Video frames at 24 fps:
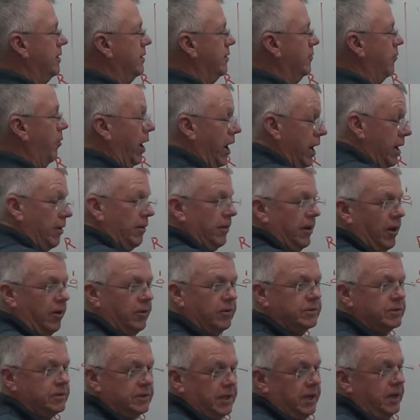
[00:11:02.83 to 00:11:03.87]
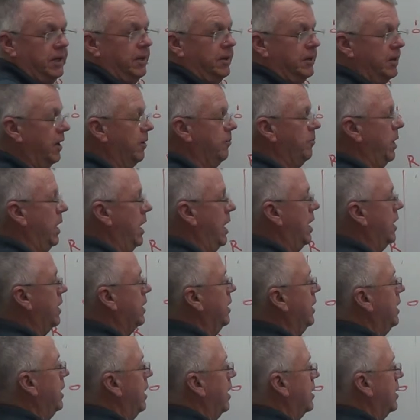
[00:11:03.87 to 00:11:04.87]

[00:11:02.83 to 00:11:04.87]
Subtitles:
Raider knows he didn't get blocked.